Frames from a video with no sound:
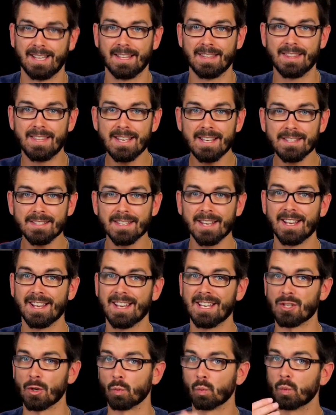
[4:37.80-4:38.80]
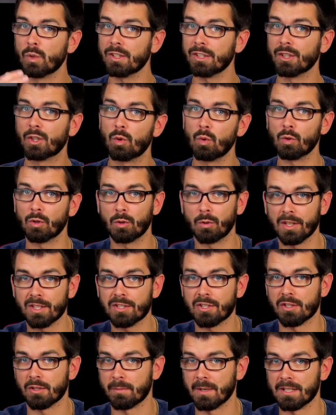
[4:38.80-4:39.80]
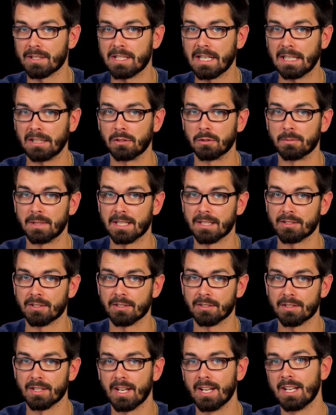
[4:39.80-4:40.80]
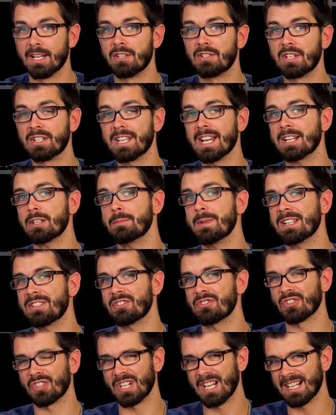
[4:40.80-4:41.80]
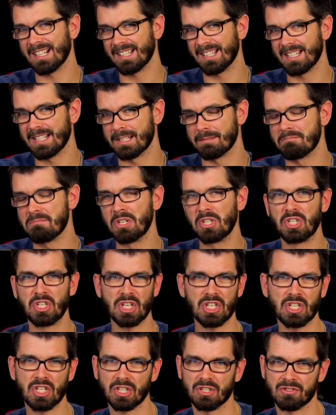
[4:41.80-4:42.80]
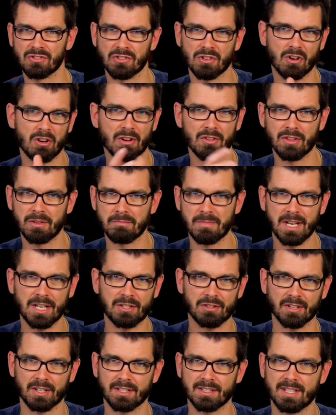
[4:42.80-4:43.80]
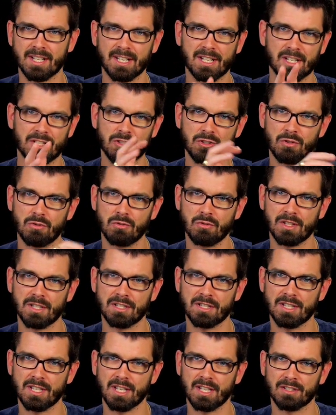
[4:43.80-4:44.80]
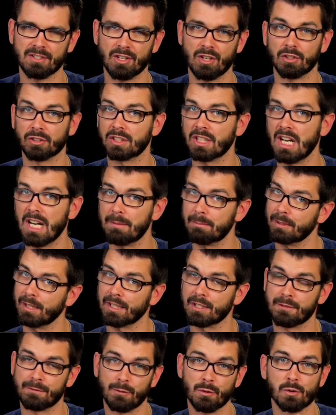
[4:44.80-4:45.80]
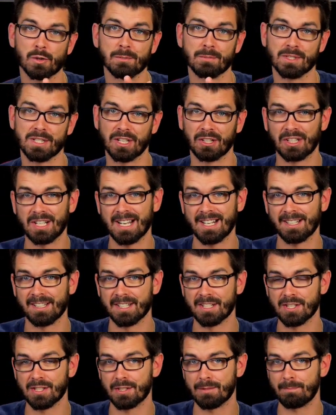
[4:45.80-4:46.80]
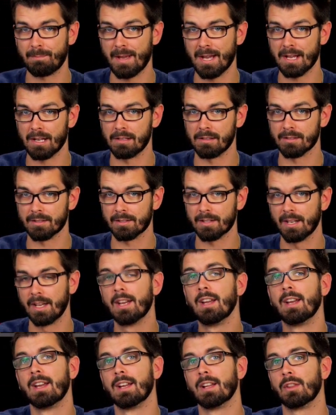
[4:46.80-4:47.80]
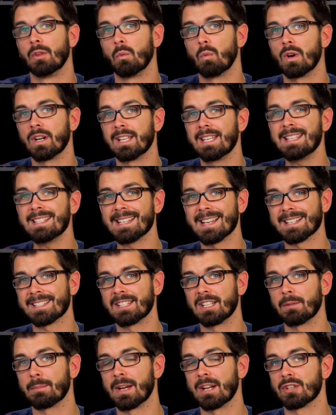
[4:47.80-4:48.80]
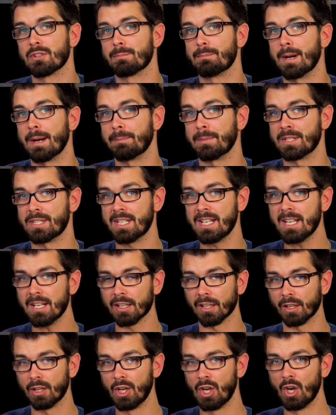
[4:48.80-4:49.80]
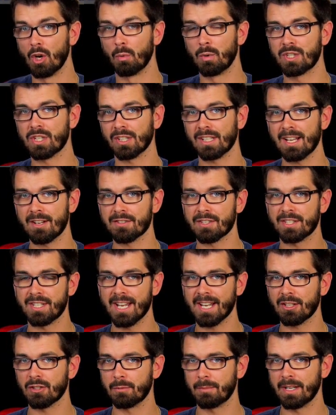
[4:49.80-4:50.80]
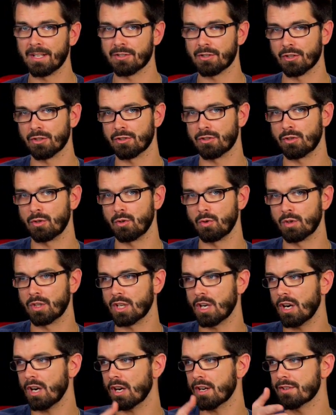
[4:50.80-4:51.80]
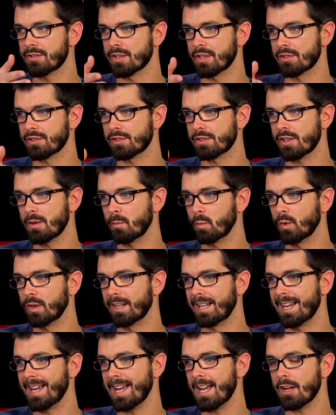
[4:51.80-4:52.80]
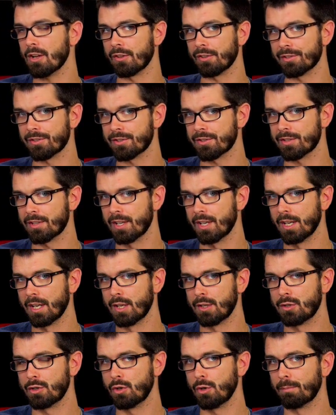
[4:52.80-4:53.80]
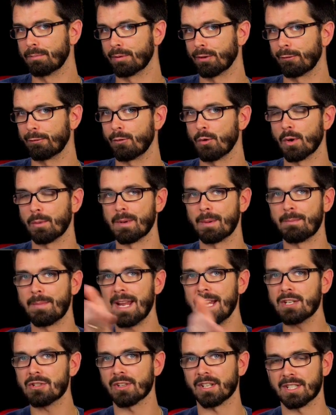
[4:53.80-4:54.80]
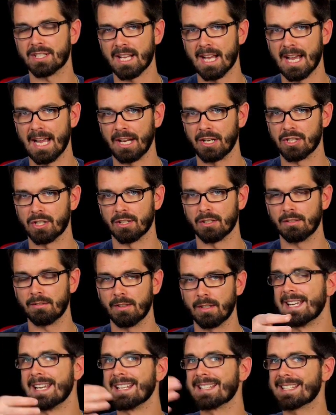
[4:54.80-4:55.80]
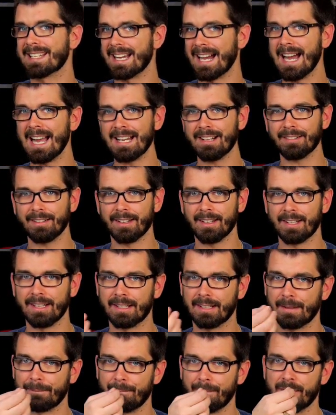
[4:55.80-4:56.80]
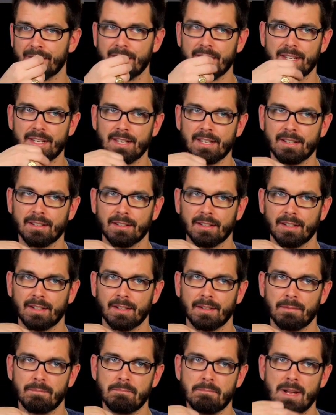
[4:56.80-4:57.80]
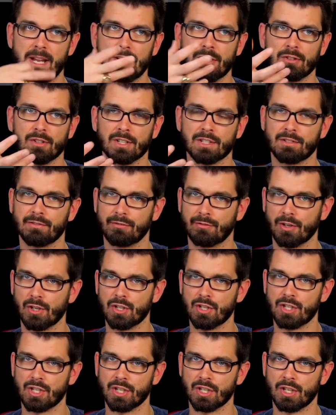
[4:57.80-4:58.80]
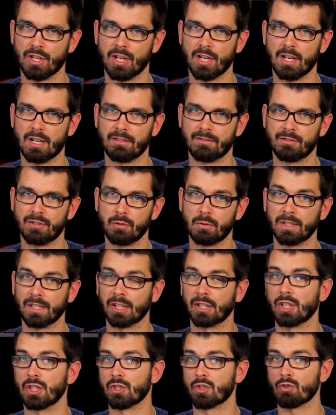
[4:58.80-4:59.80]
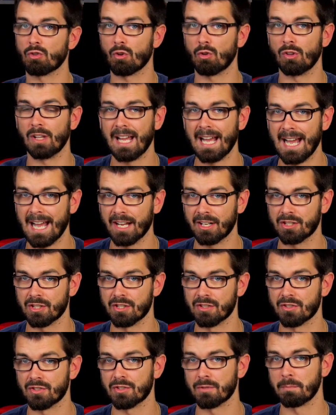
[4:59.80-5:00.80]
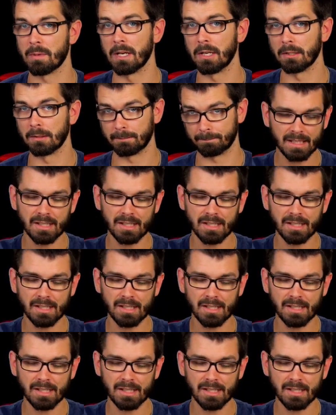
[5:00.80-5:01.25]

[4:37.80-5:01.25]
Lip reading: This is a really cool question about technomancers. You see, technomancers are kind of like magicians on the Matrix. They can do these things called complex forms that are kind of like spells. The one he's asking about is puppeteer, which allows a technomancer to cause someone else to perform a Matrix action. It's kind of like the Matrix version of doing a control action spell.